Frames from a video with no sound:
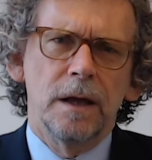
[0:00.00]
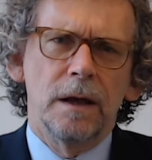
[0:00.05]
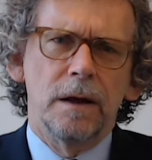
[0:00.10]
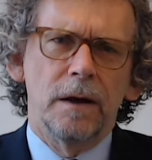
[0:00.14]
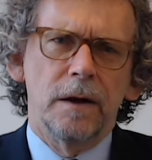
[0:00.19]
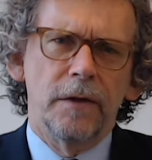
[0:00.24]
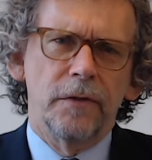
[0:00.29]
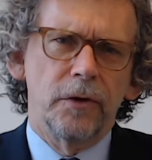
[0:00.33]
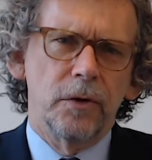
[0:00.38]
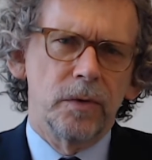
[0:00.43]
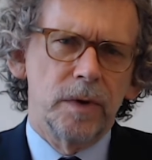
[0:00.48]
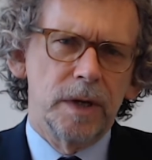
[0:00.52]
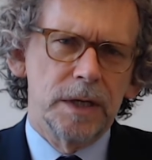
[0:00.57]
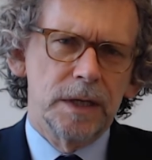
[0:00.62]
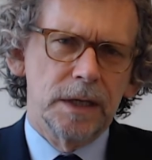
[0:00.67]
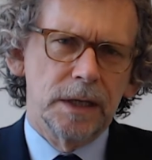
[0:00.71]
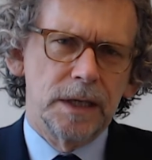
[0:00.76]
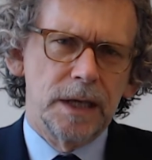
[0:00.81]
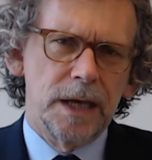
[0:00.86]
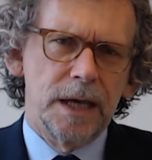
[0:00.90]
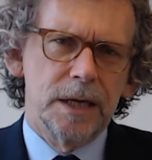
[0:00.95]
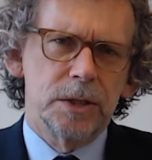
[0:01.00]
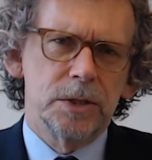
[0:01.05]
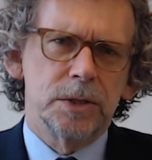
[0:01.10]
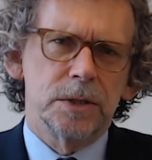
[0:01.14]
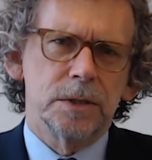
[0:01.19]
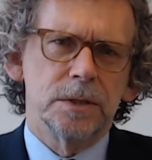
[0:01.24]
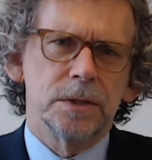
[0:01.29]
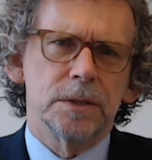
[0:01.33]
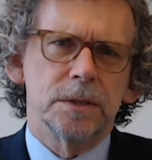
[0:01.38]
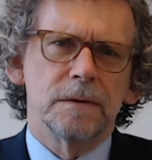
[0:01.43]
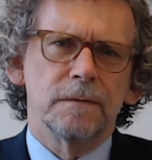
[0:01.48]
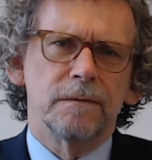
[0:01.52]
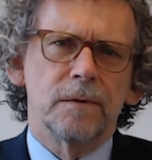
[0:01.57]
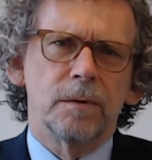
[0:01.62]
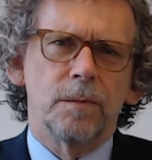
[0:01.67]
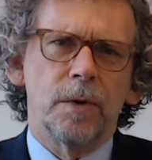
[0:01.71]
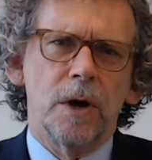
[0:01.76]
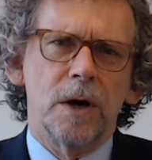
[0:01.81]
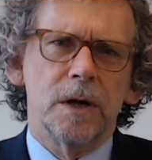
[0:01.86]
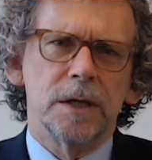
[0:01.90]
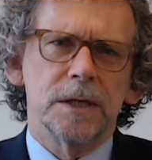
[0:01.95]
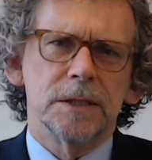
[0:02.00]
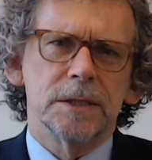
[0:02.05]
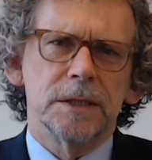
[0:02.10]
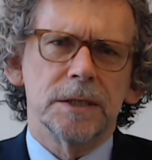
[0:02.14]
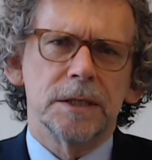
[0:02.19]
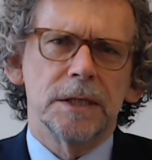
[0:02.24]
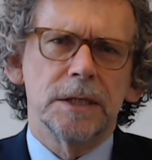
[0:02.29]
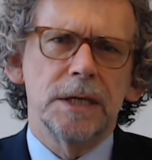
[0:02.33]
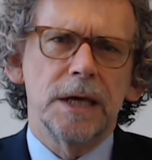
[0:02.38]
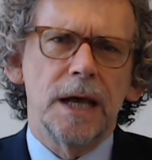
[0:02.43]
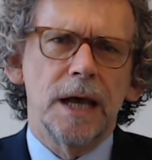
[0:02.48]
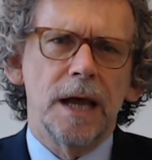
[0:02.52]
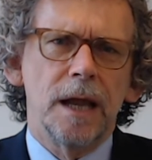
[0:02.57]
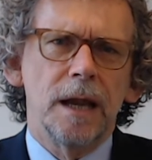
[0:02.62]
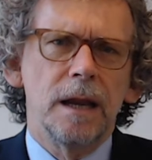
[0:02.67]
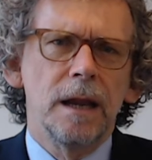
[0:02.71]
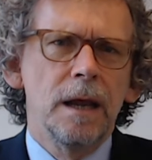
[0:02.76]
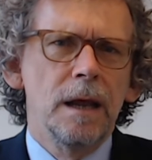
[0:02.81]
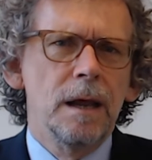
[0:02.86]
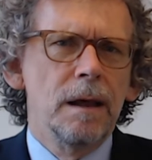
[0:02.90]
other indications of the party's intent,